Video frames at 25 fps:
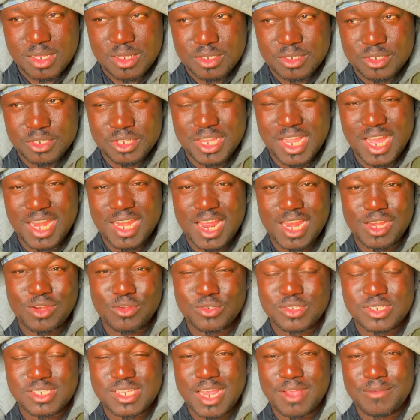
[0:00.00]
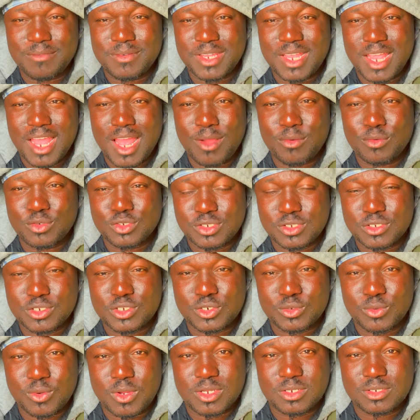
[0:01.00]
you got that little 70-hour
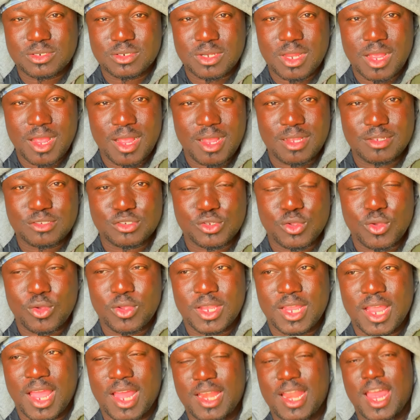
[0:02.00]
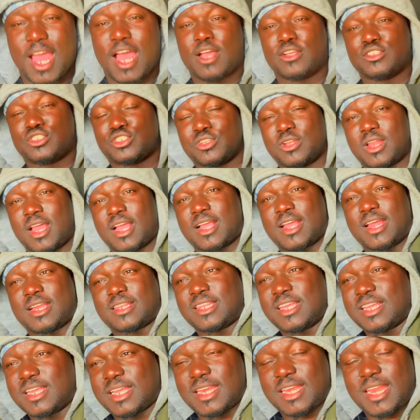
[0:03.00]
situation, all right? So it allows you, like, I
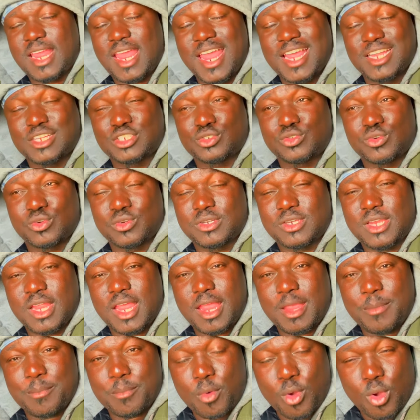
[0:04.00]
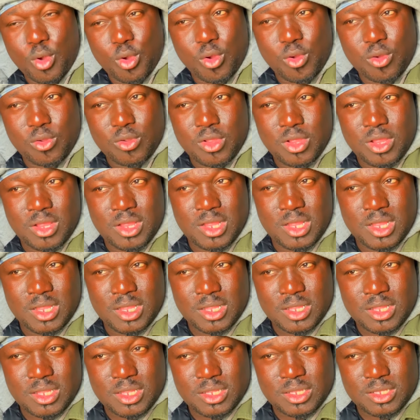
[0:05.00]
think, an extra day more
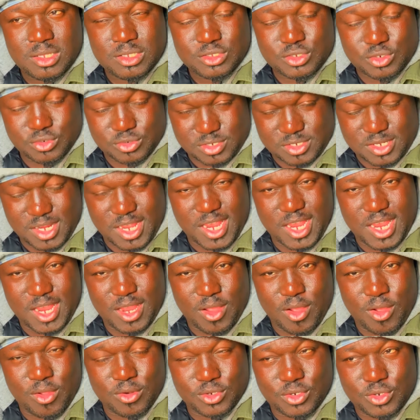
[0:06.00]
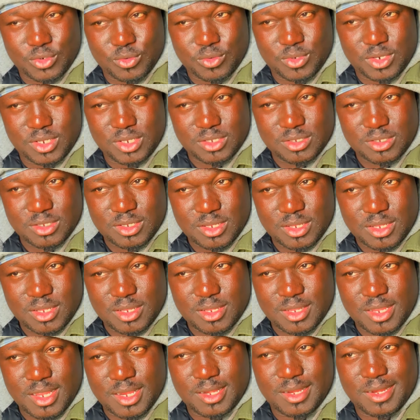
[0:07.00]
to stay on duty
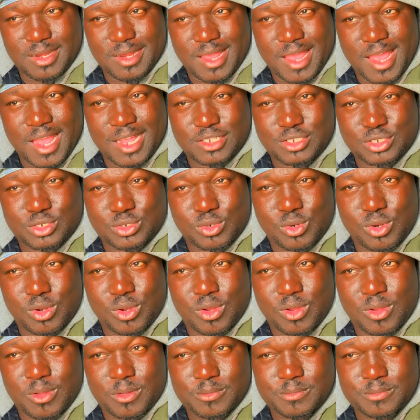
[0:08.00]
and an extra